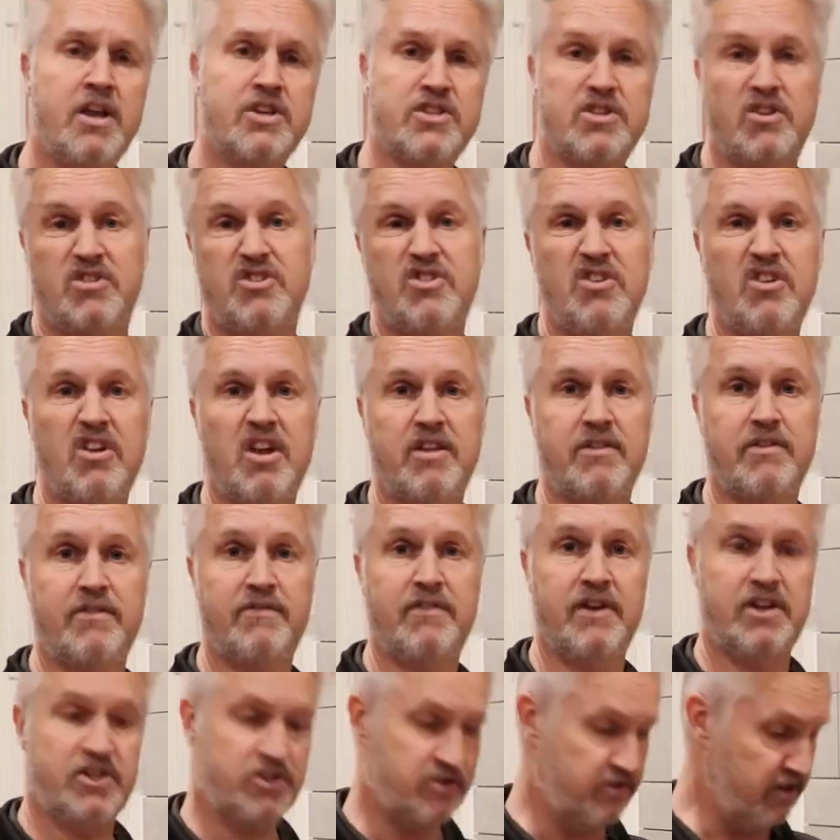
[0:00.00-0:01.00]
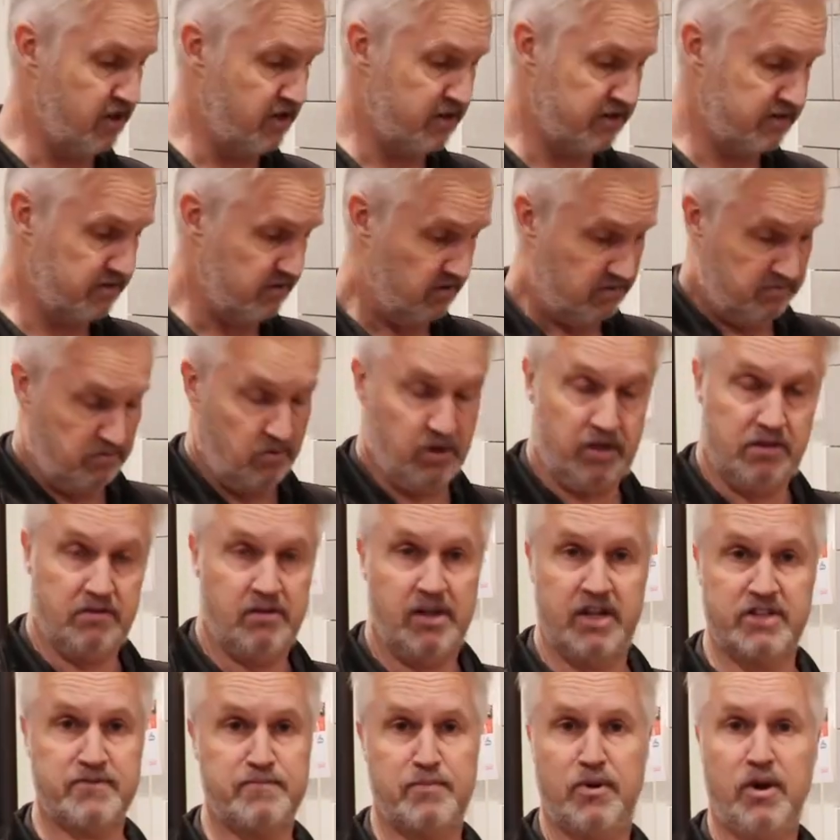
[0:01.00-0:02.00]
So I do like the feature that
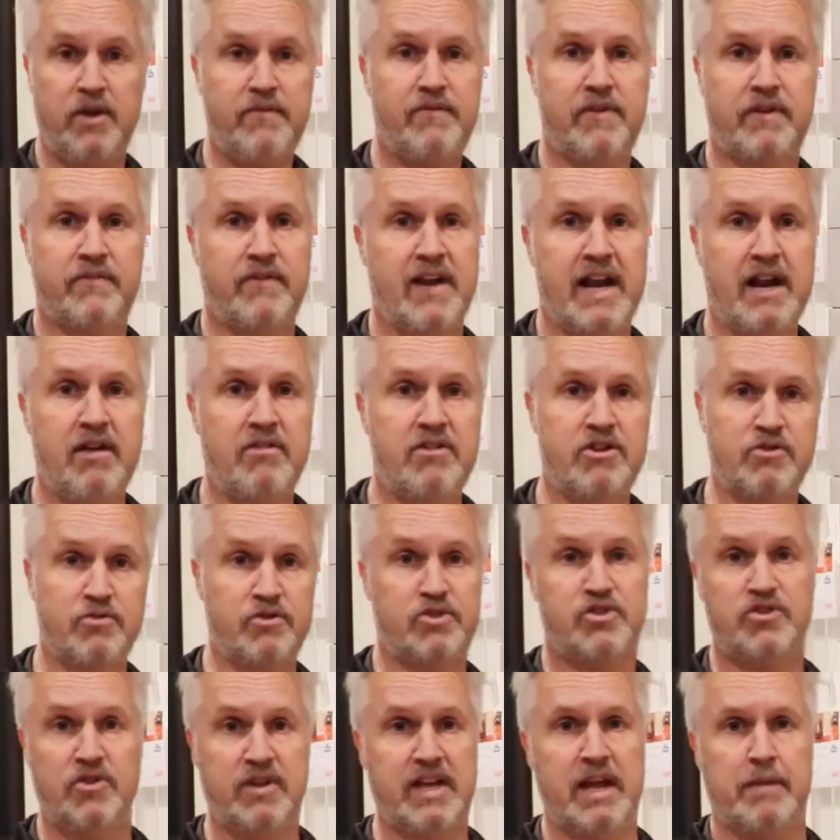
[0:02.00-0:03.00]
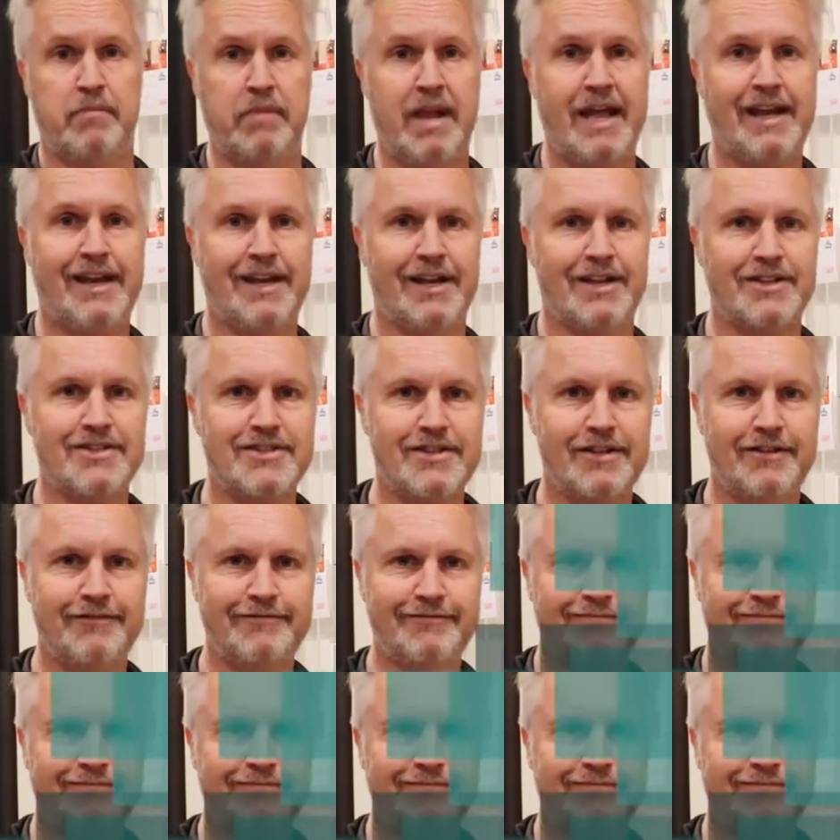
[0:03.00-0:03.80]
it's perfect for areas where do get blackouts.